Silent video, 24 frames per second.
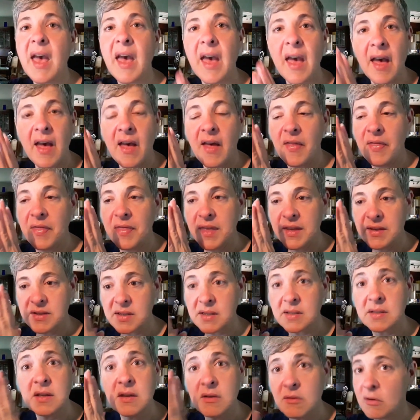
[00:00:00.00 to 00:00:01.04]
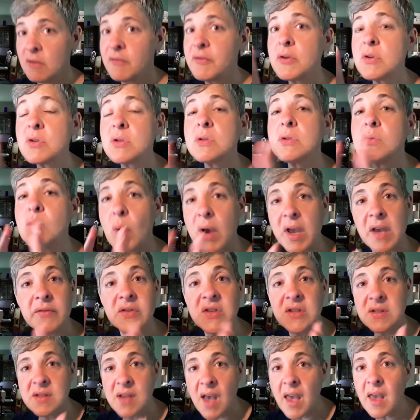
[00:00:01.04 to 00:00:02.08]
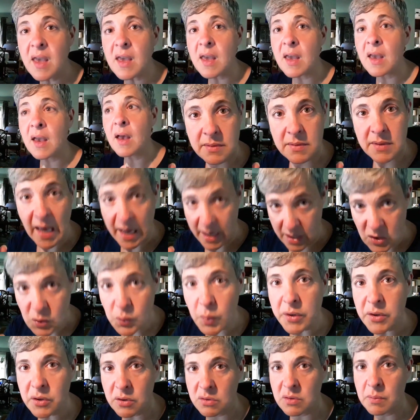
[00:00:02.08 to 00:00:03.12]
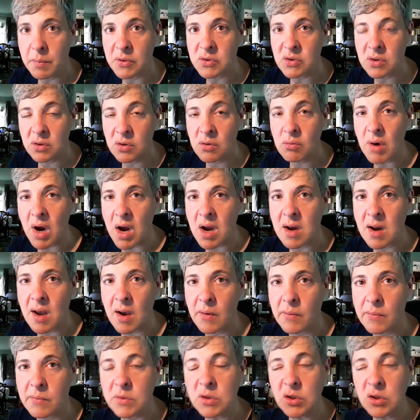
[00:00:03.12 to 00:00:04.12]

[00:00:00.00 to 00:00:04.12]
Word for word: And this is the universe's way of saying that is what you're supposed to do right now.